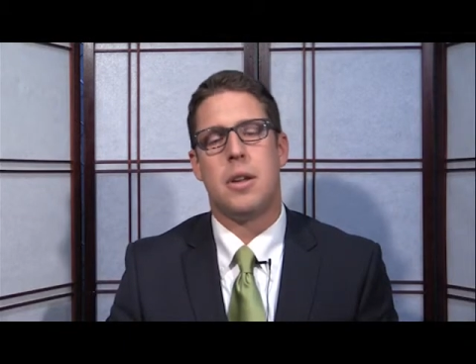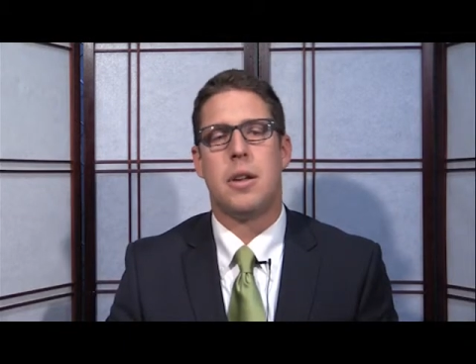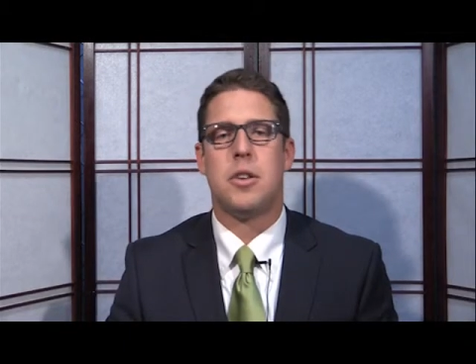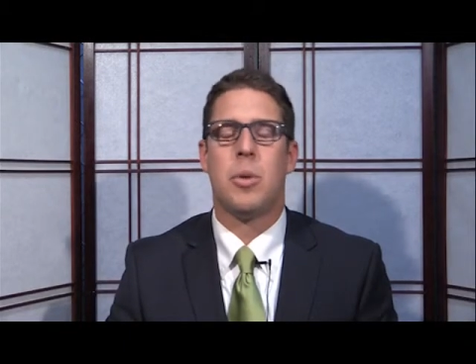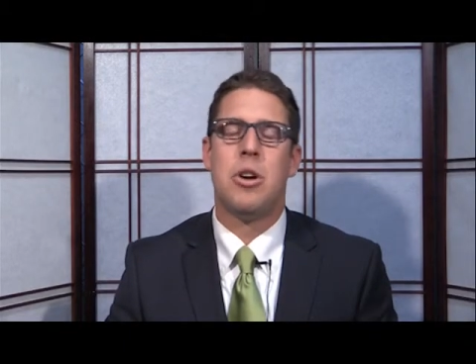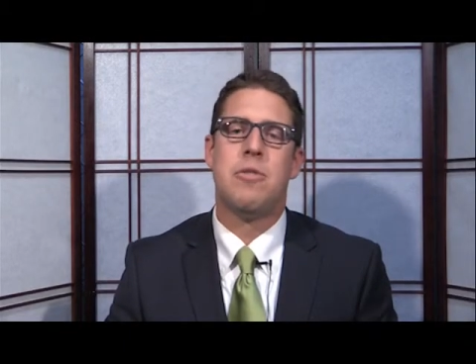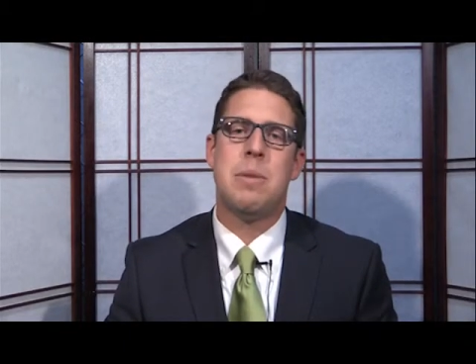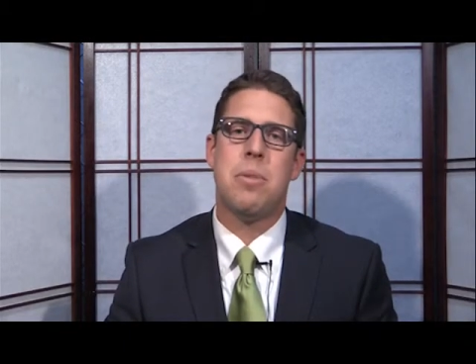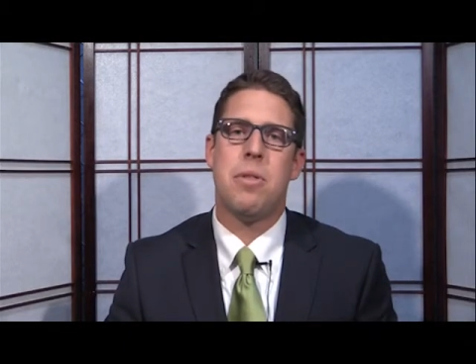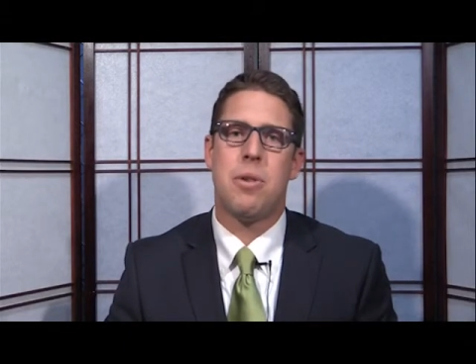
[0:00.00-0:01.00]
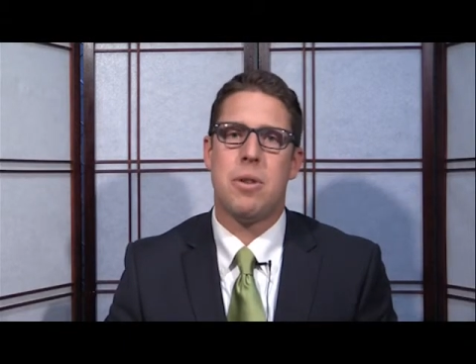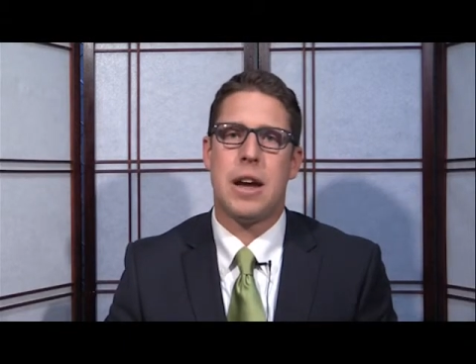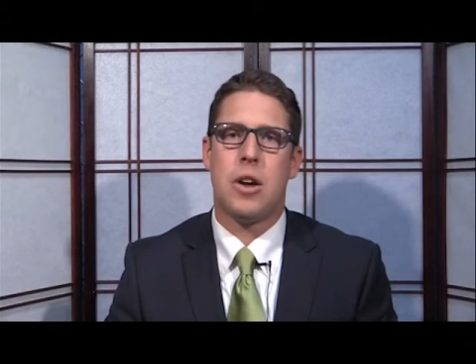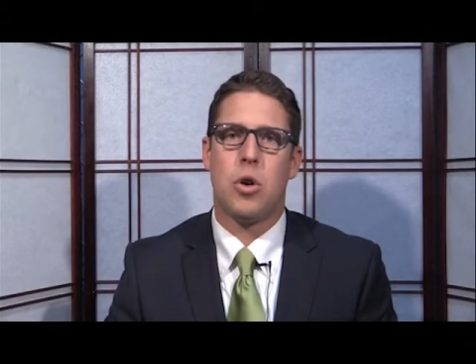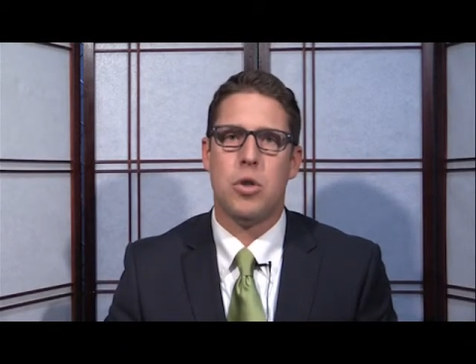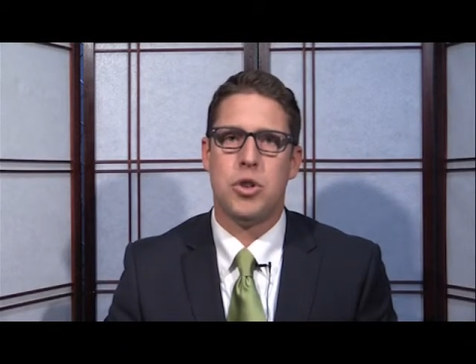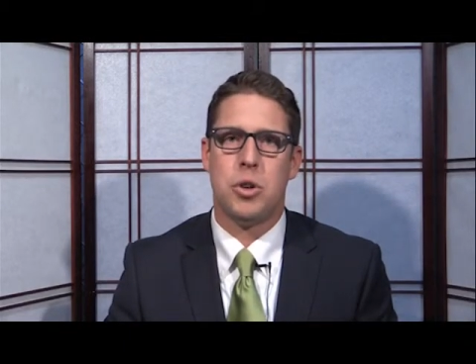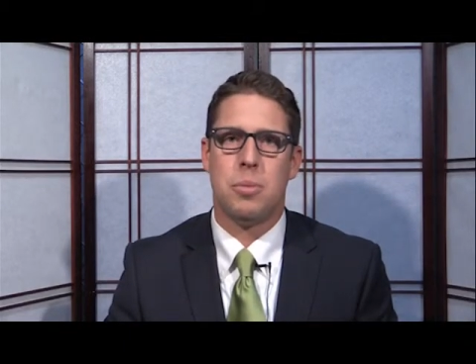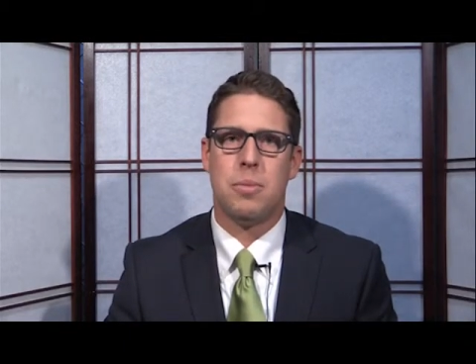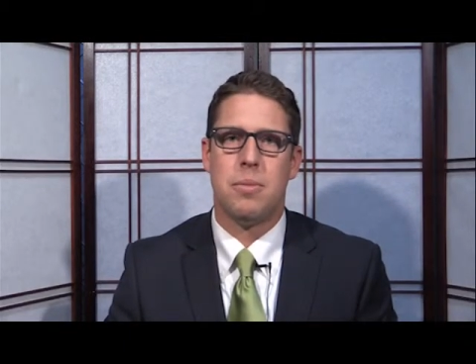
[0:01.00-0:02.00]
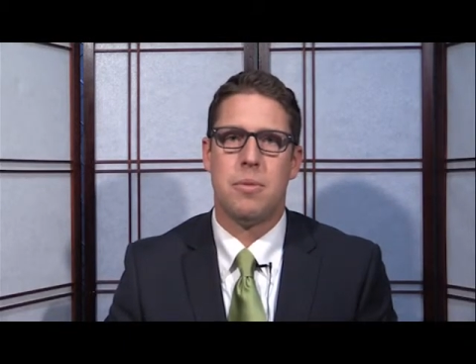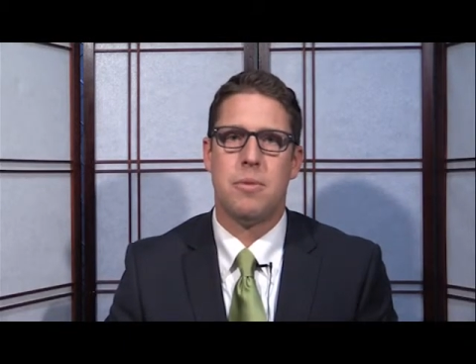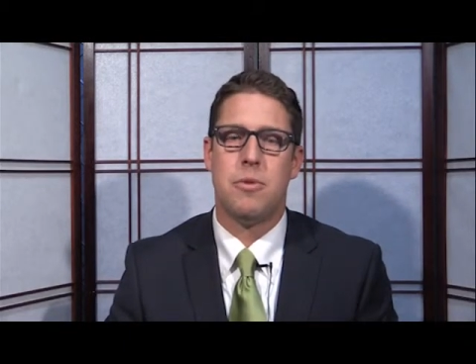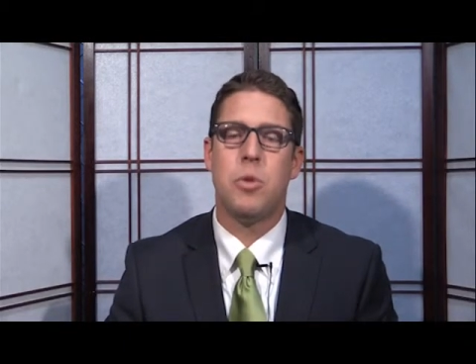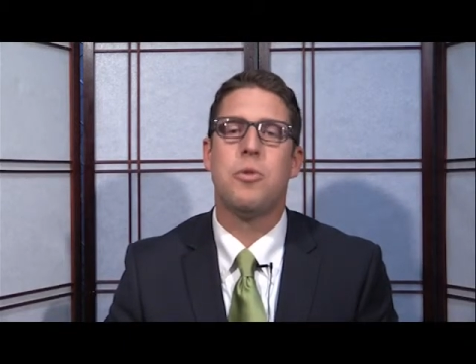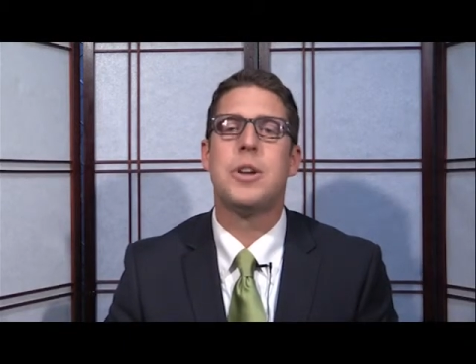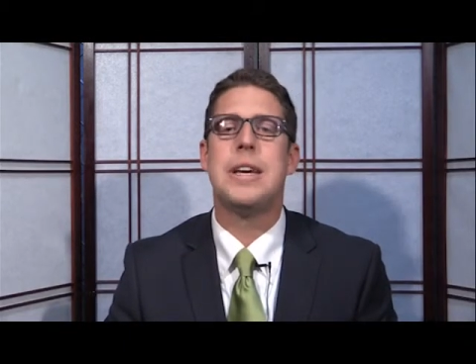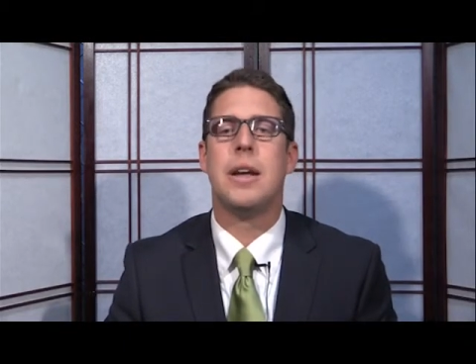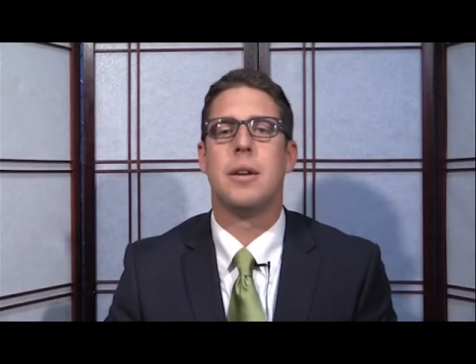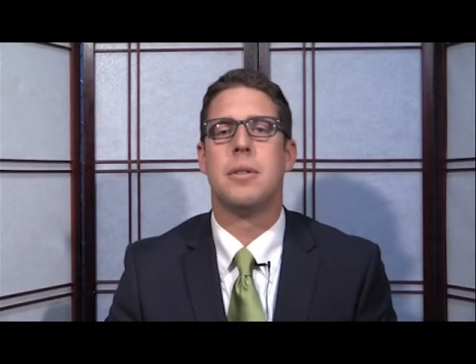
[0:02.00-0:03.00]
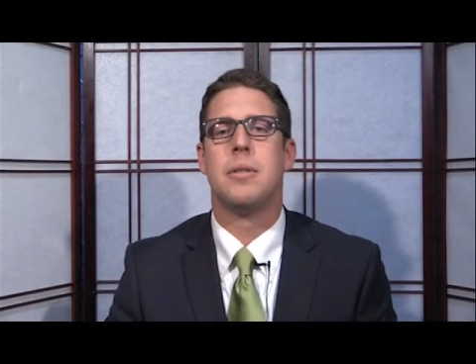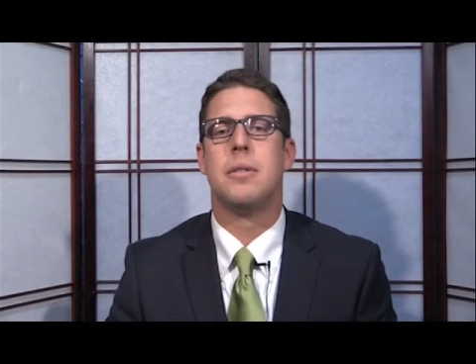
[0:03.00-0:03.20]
So on November third, I urge you, vote for Keene.